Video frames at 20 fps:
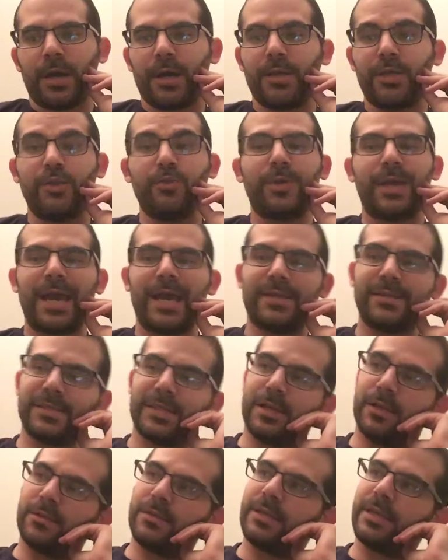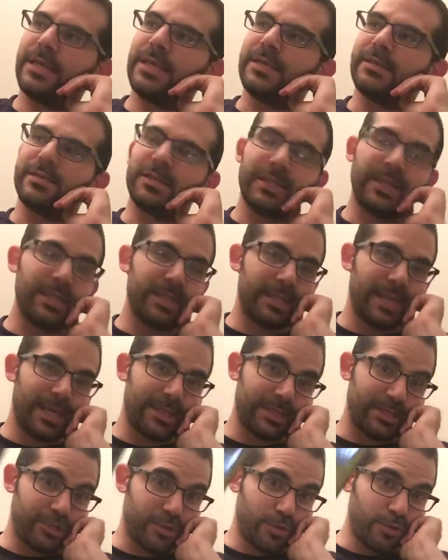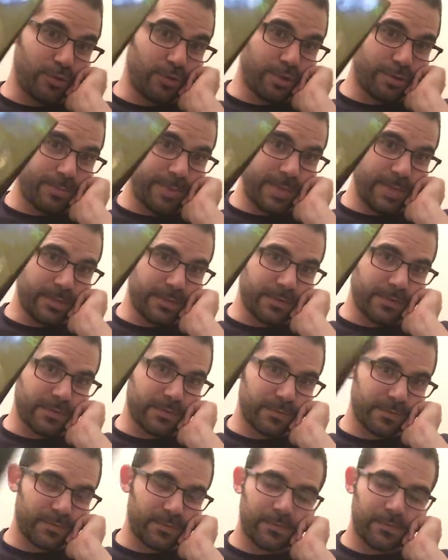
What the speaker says: You can tell easily that the Joker appears.